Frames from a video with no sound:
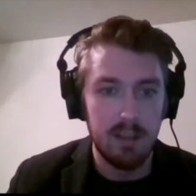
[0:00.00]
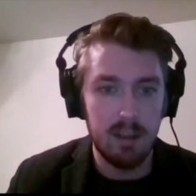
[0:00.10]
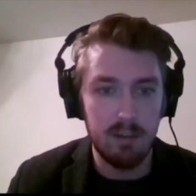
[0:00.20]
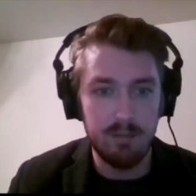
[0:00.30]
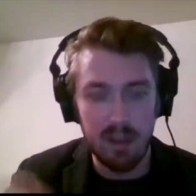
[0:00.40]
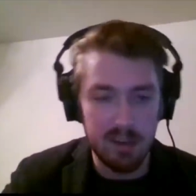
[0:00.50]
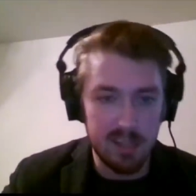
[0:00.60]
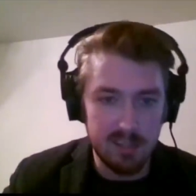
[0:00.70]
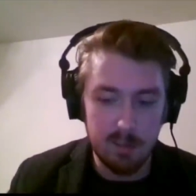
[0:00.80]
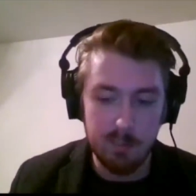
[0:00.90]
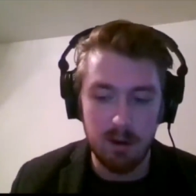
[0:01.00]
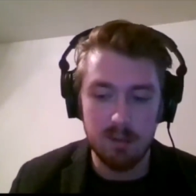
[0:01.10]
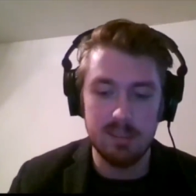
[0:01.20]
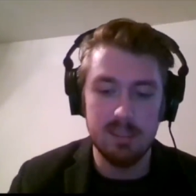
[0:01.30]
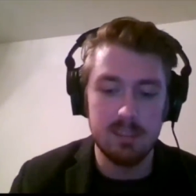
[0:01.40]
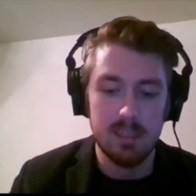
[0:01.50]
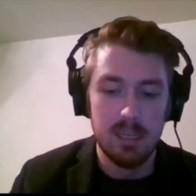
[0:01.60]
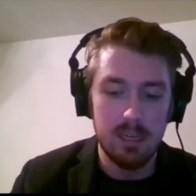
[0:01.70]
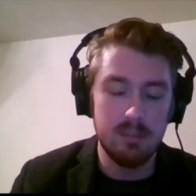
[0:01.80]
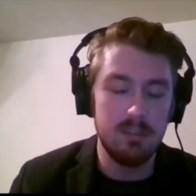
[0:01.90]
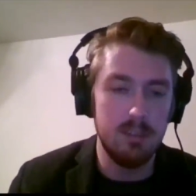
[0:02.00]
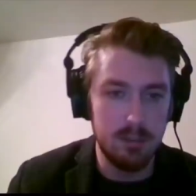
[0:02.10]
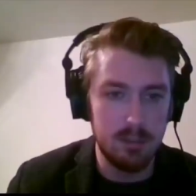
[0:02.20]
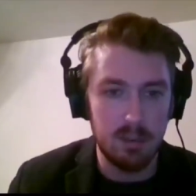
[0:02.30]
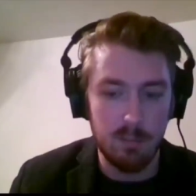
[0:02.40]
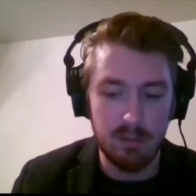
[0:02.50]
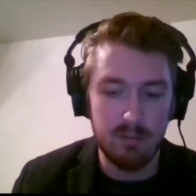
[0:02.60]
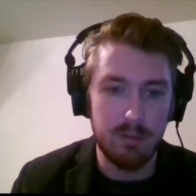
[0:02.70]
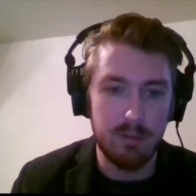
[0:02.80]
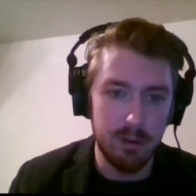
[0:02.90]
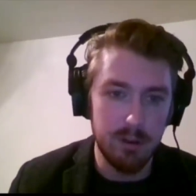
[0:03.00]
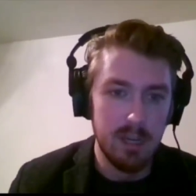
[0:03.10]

uh, validating parties uh, to do something for you.